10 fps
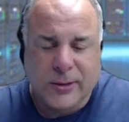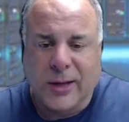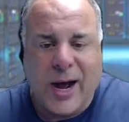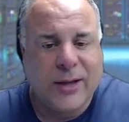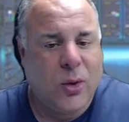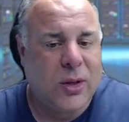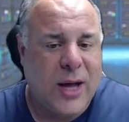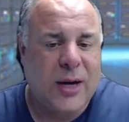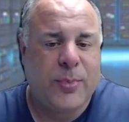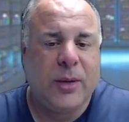I know a
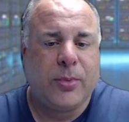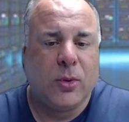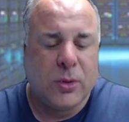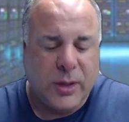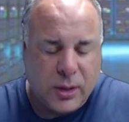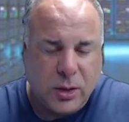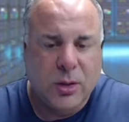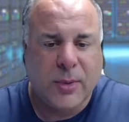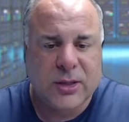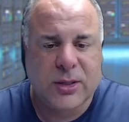lot of people,
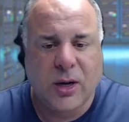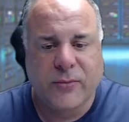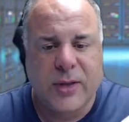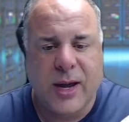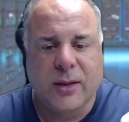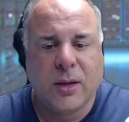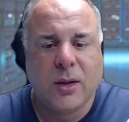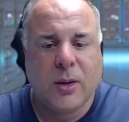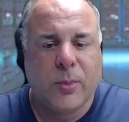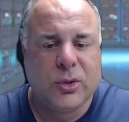including myself, that
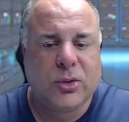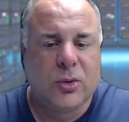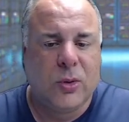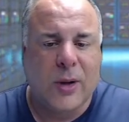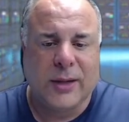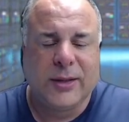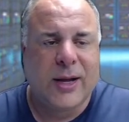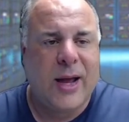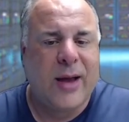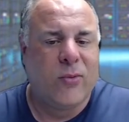would, I think
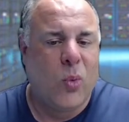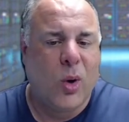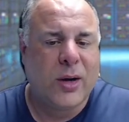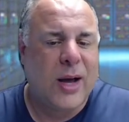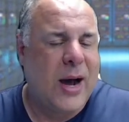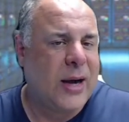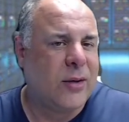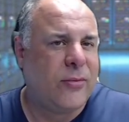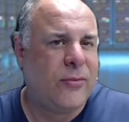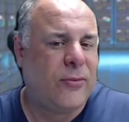I have 1 out
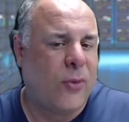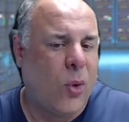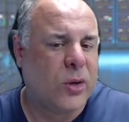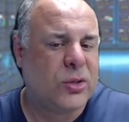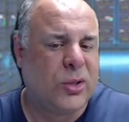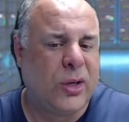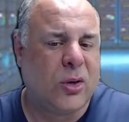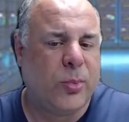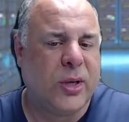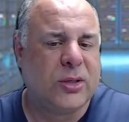of 4
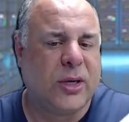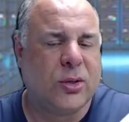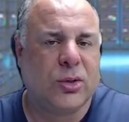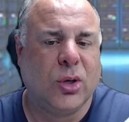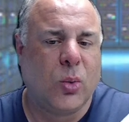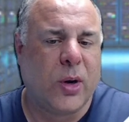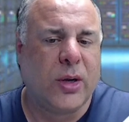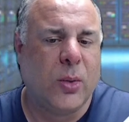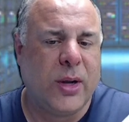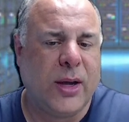Syncrobits that are still
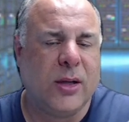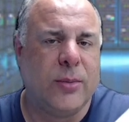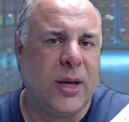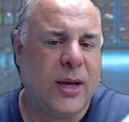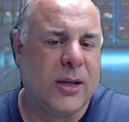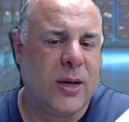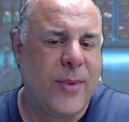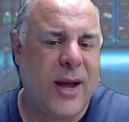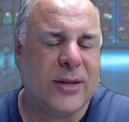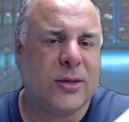working with helium. The helium
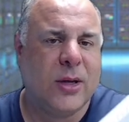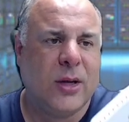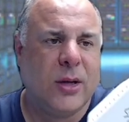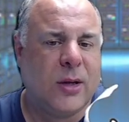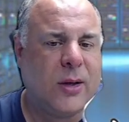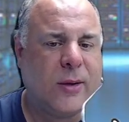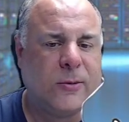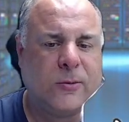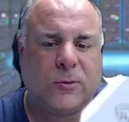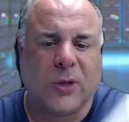hats,
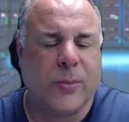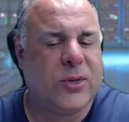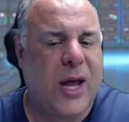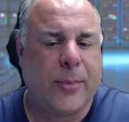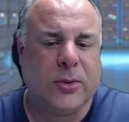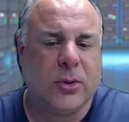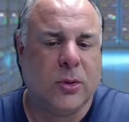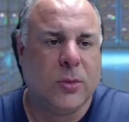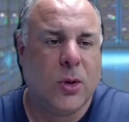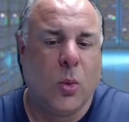something's happened to
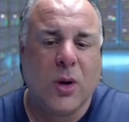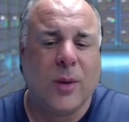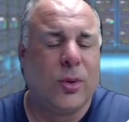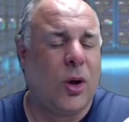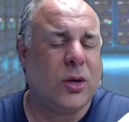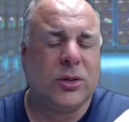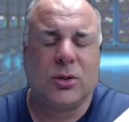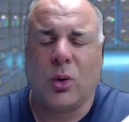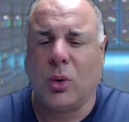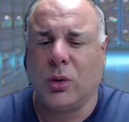them. One of them lost its
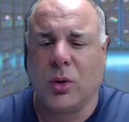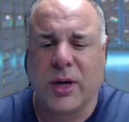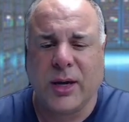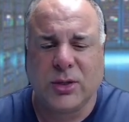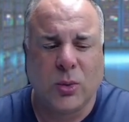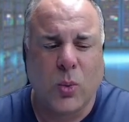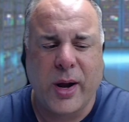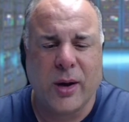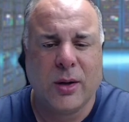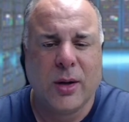whole location, where